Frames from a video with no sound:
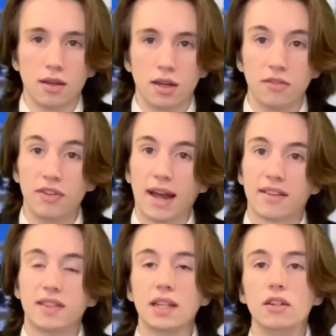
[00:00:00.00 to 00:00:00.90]
In
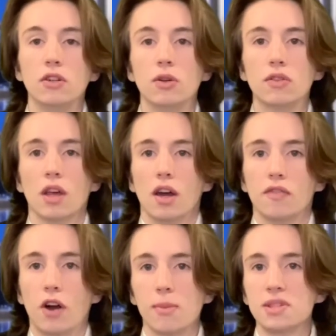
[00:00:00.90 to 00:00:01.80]
vaccine news,
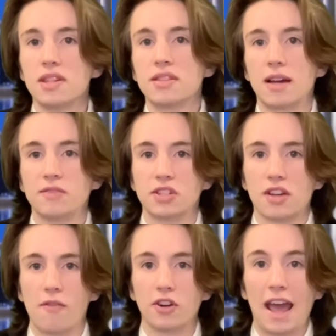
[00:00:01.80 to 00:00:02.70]
pharmacists have
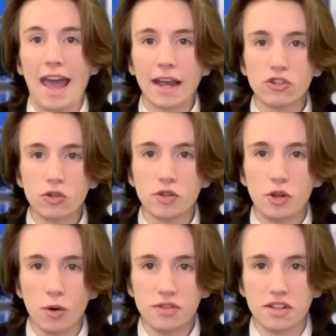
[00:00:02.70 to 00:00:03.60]
discovered extra
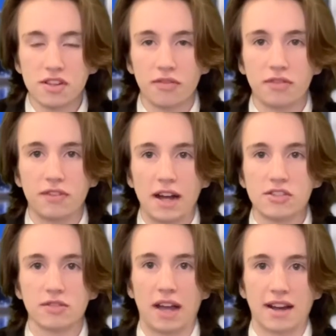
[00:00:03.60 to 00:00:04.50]
doses of the
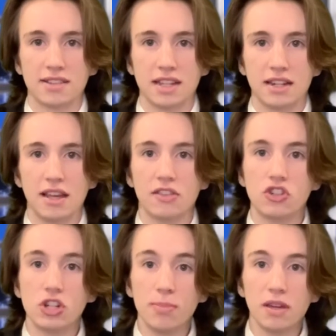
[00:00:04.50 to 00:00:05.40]
Pfizer vaccine in the
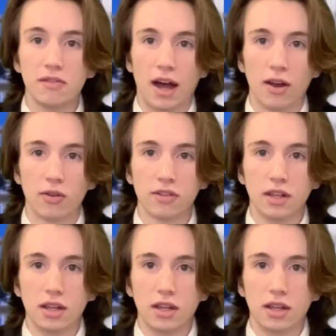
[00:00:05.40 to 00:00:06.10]
shipping vials.